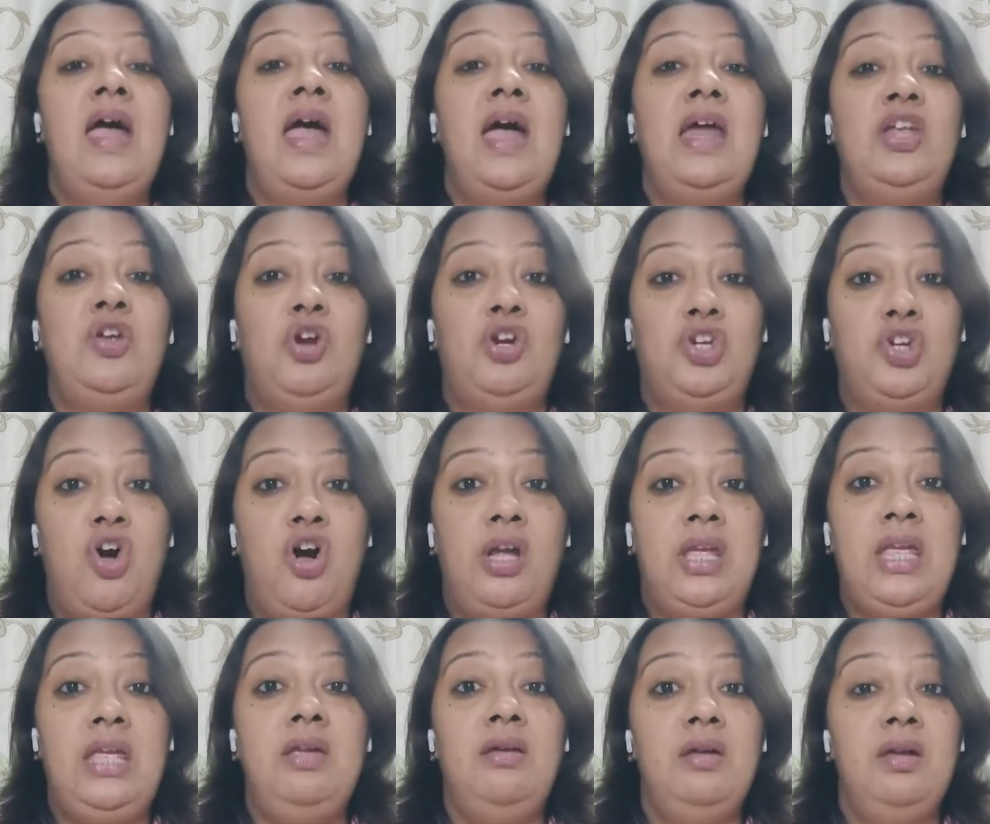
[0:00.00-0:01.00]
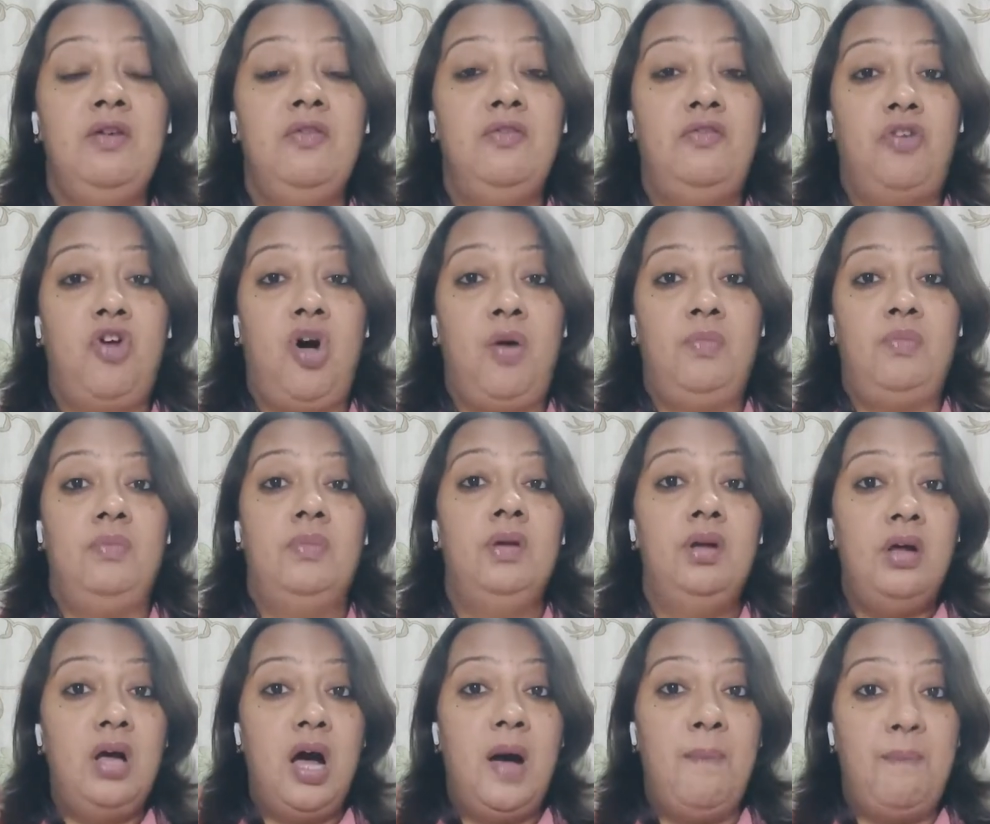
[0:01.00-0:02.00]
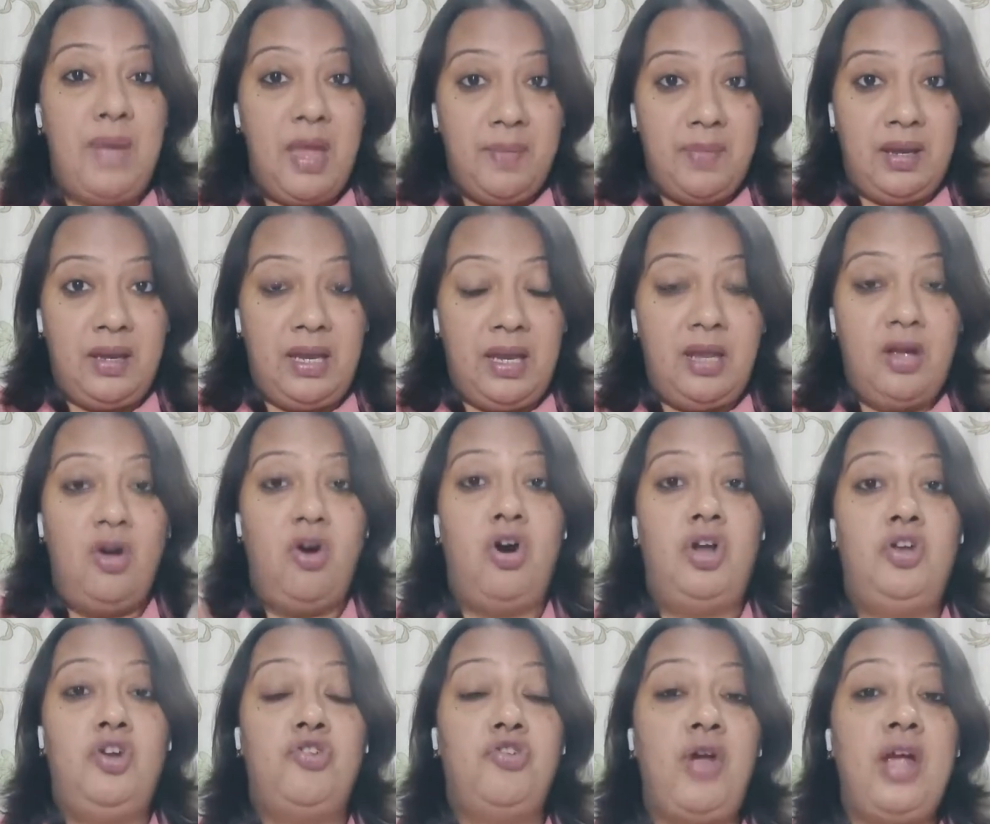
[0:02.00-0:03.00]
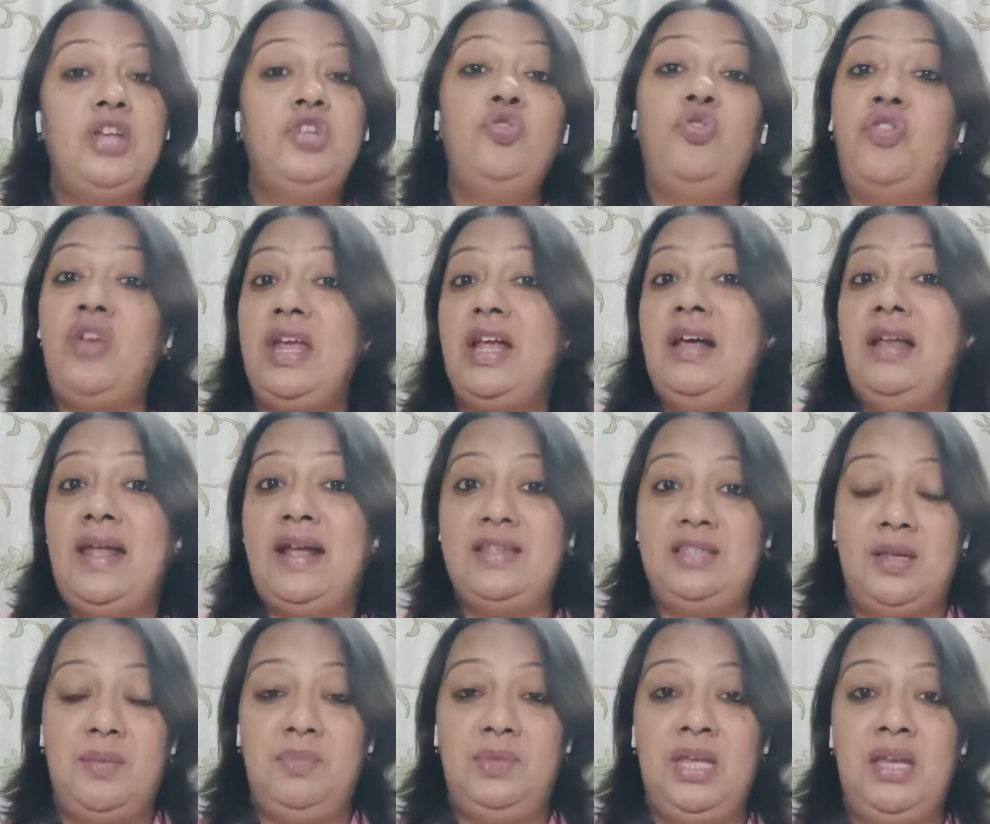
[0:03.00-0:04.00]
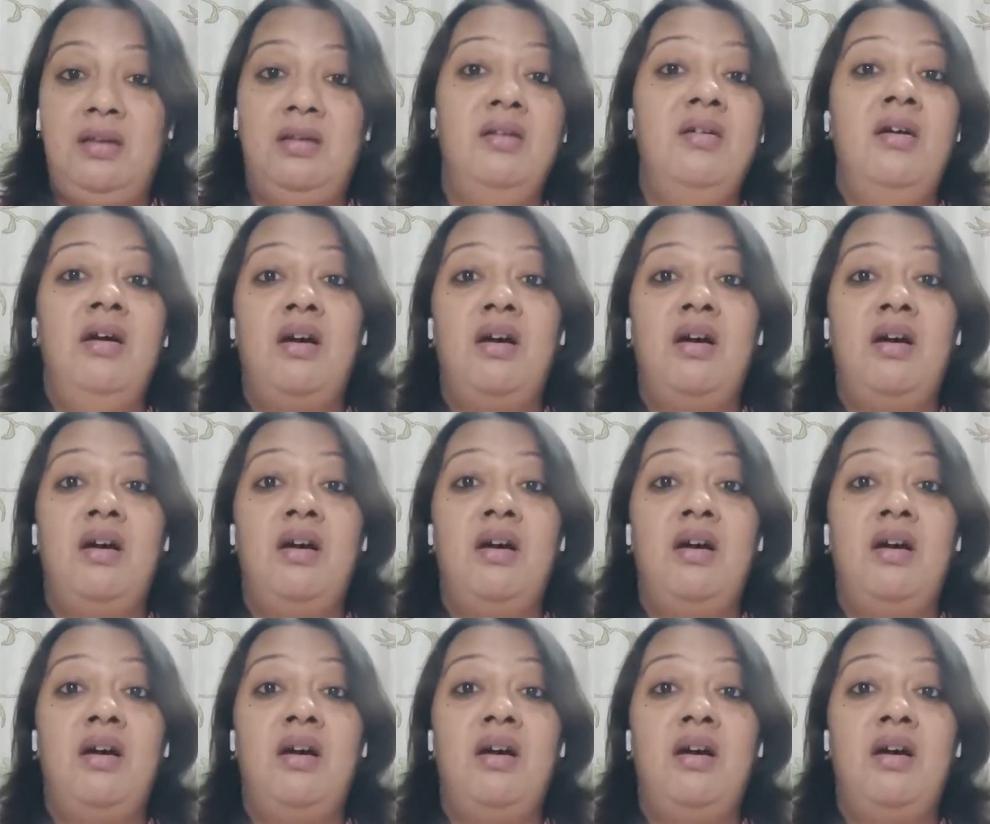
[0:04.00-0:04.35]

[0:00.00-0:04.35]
and you're talking from a memory or you're trying to recollect something